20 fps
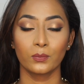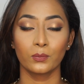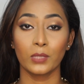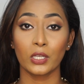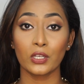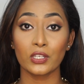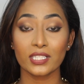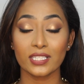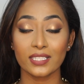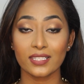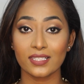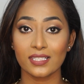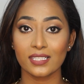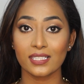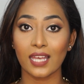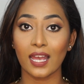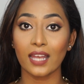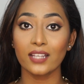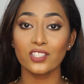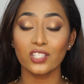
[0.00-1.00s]
because it's
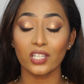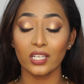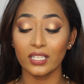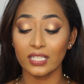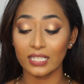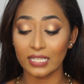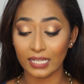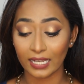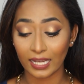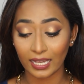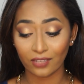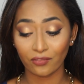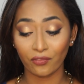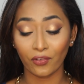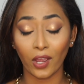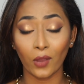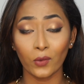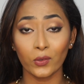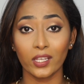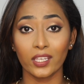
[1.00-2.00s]
such a great
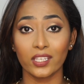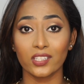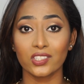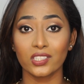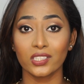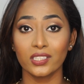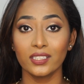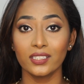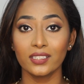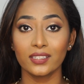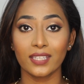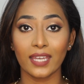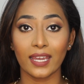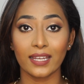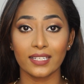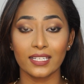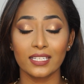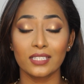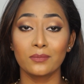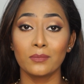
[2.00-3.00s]
foundation
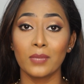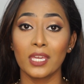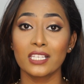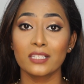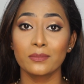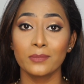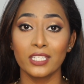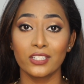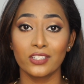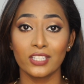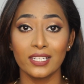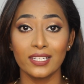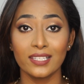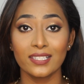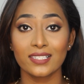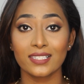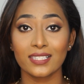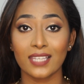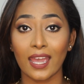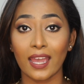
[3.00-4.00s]
that it makes me really
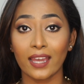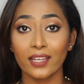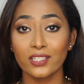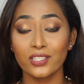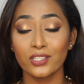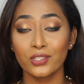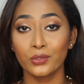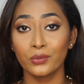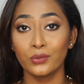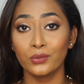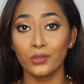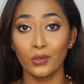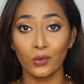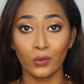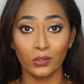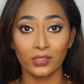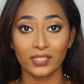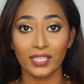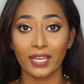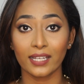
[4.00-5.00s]
sad to
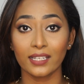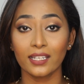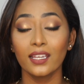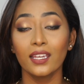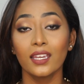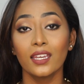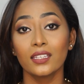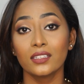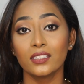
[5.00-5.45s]
know that